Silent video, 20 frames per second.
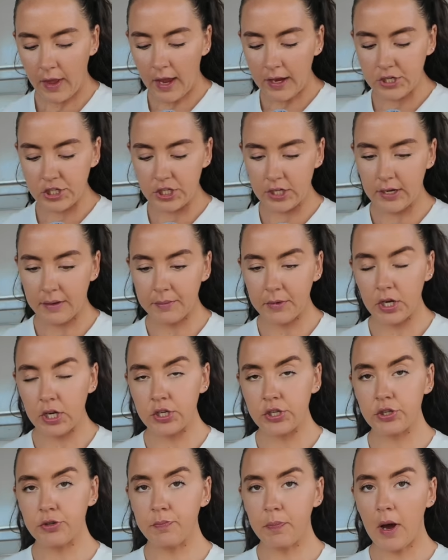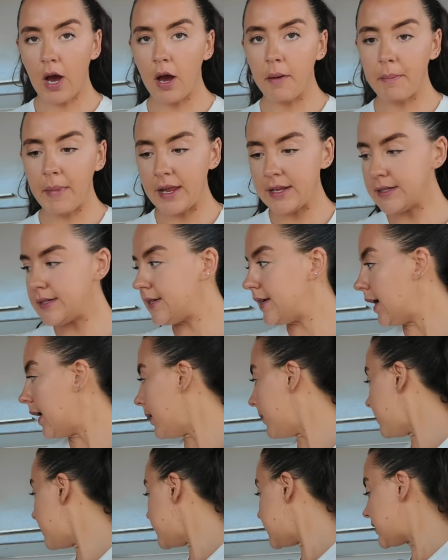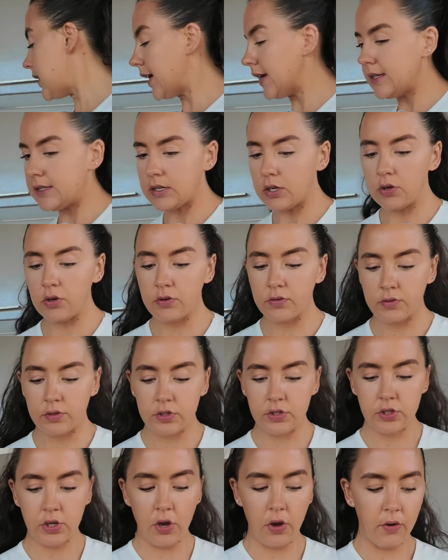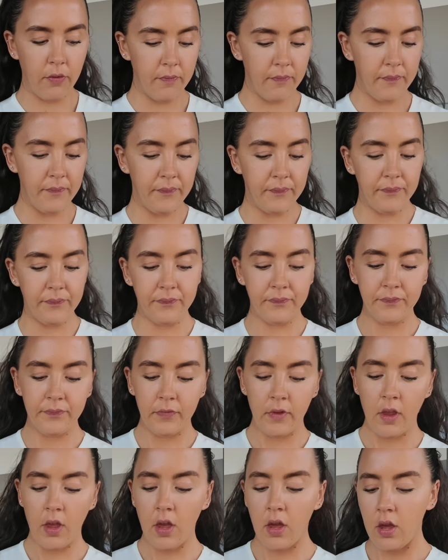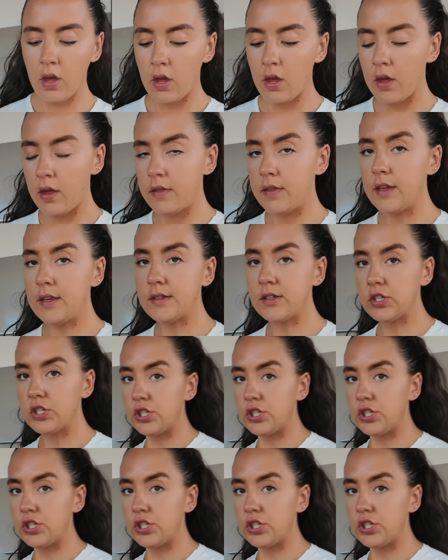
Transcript: actually I'm going to do Parmentier potatoes. So these are